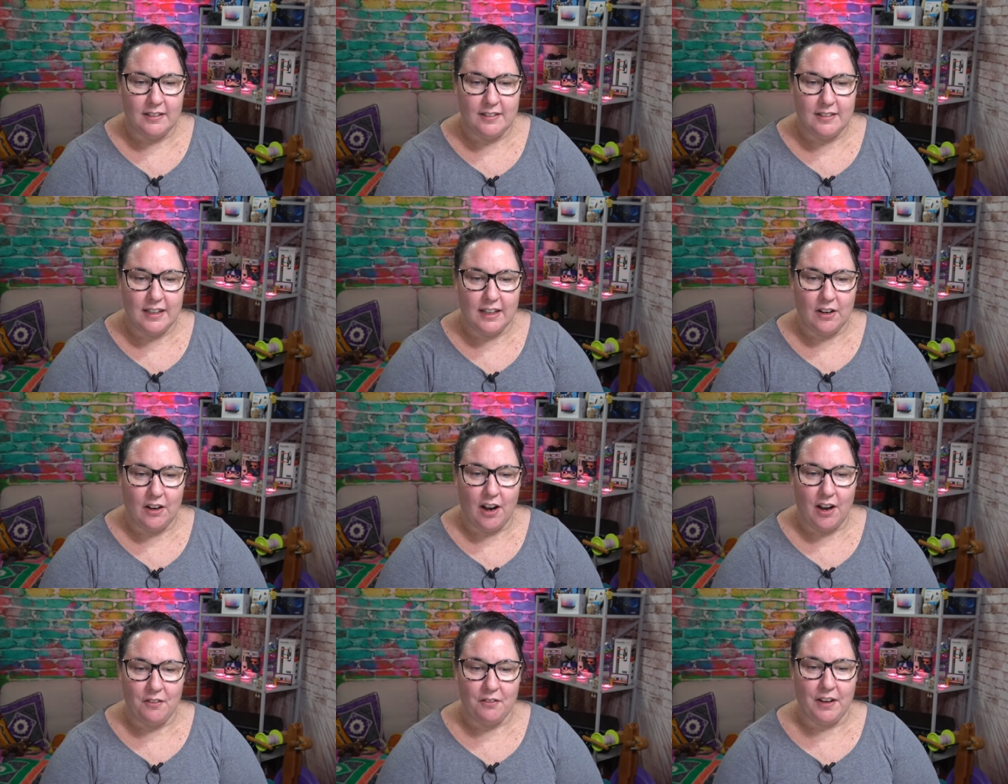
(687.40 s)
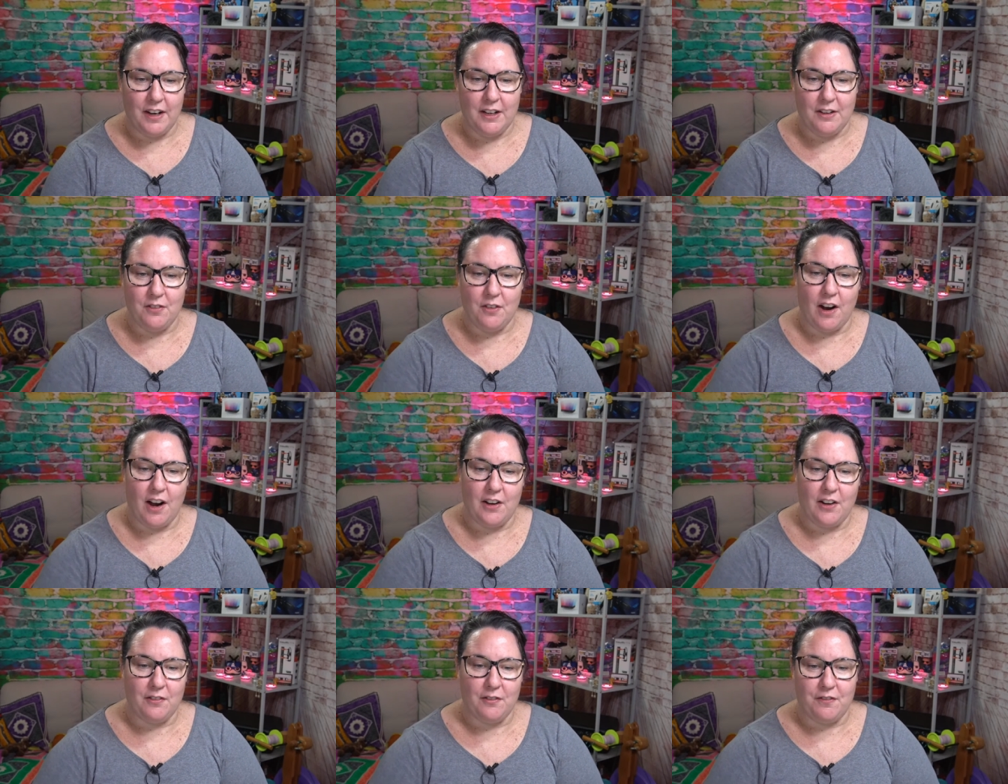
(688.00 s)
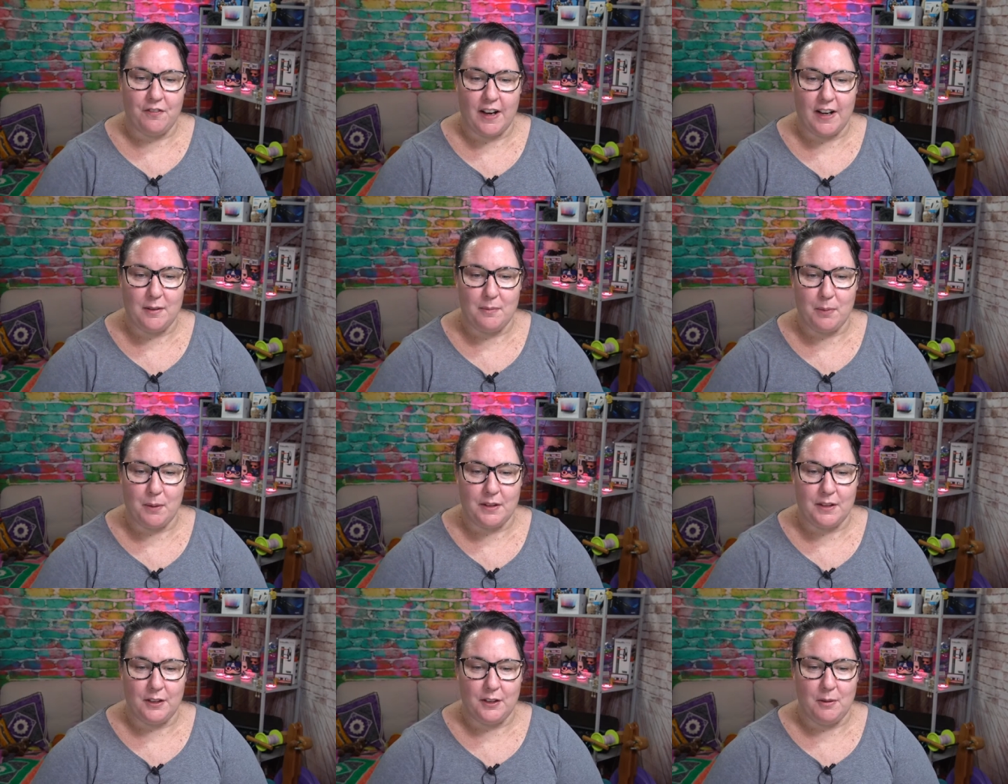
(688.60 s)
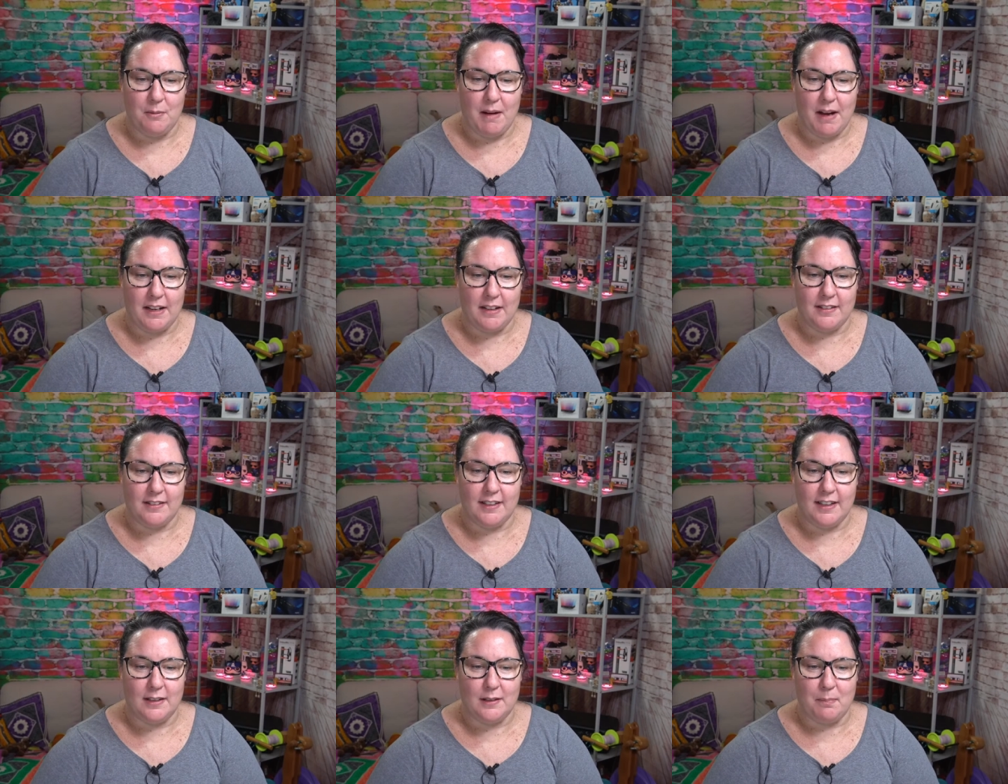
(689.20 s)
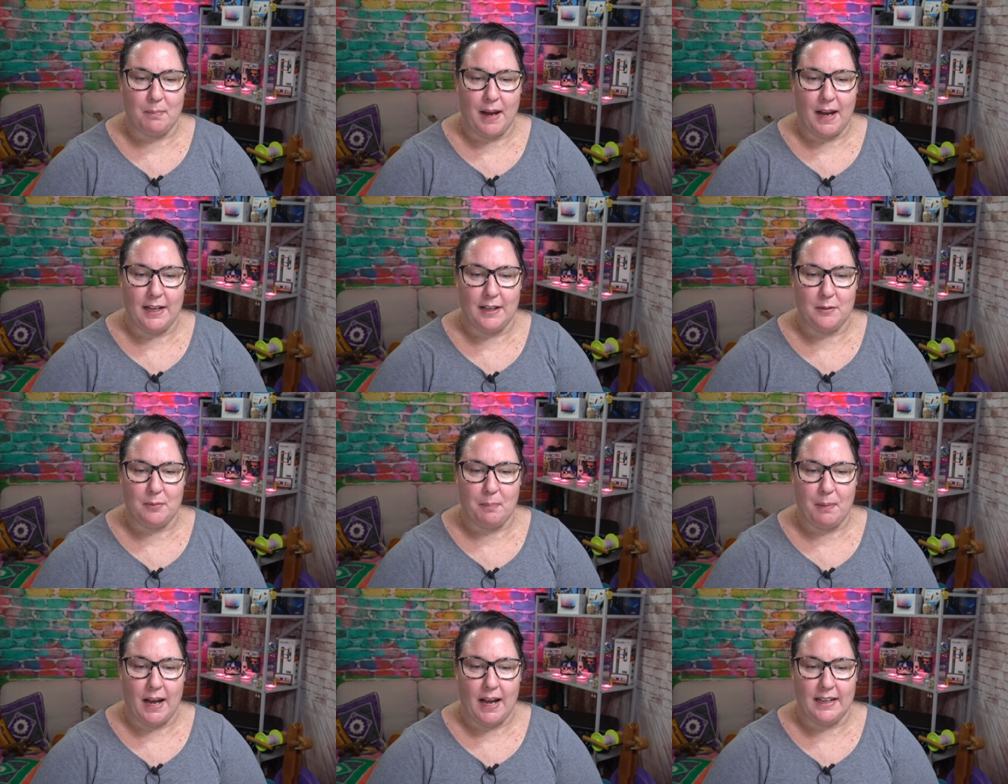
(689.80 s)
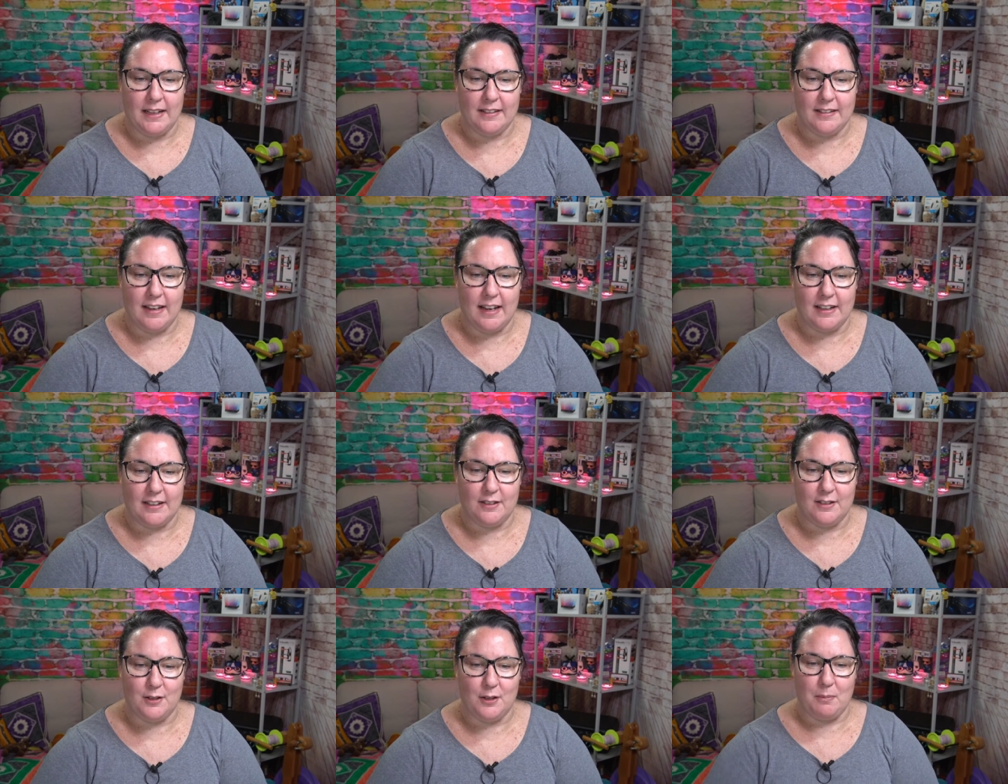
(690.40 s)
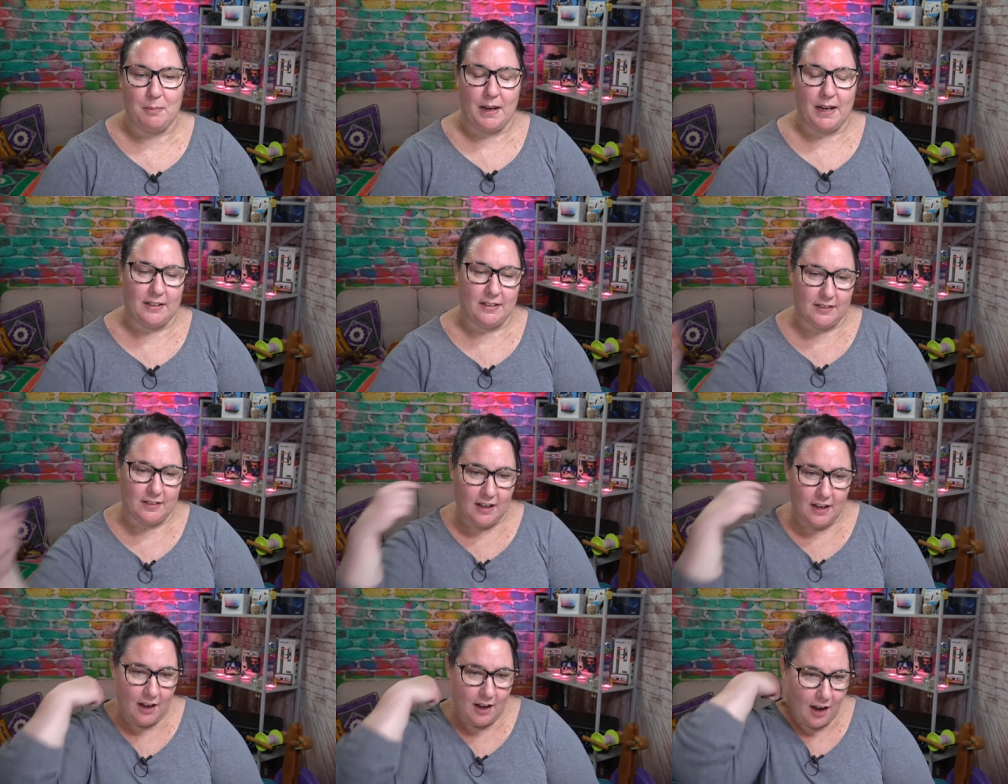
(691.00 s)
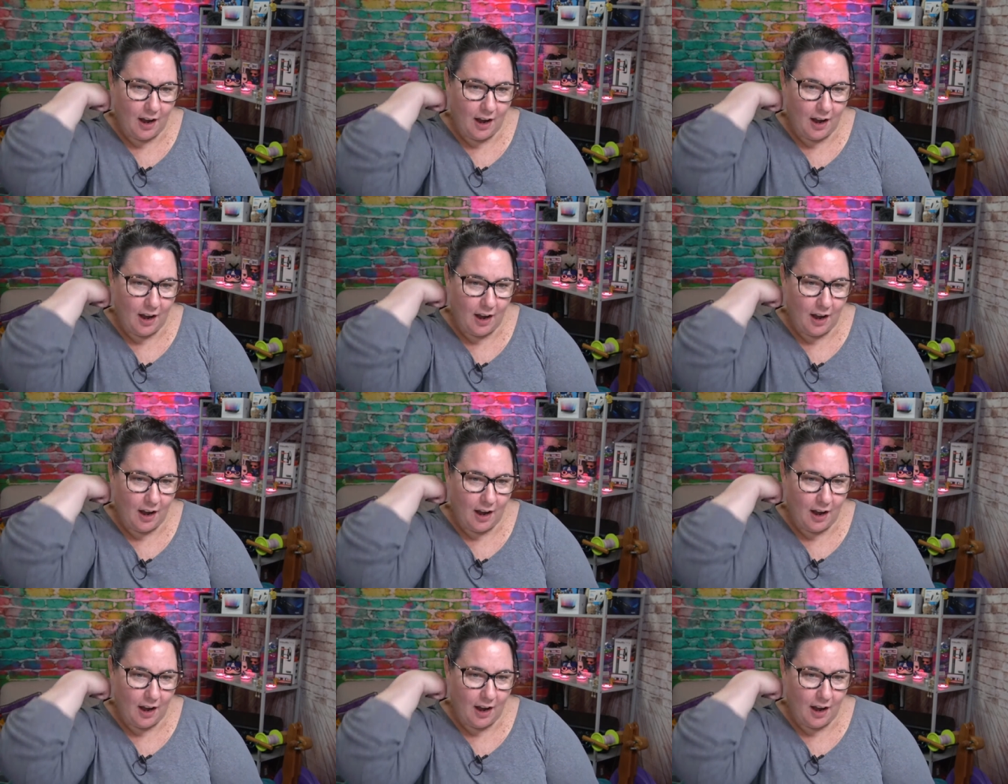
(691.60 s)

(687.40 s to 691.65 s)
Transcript: did I read right on Facebook that you made a six-page pattern down to two pages?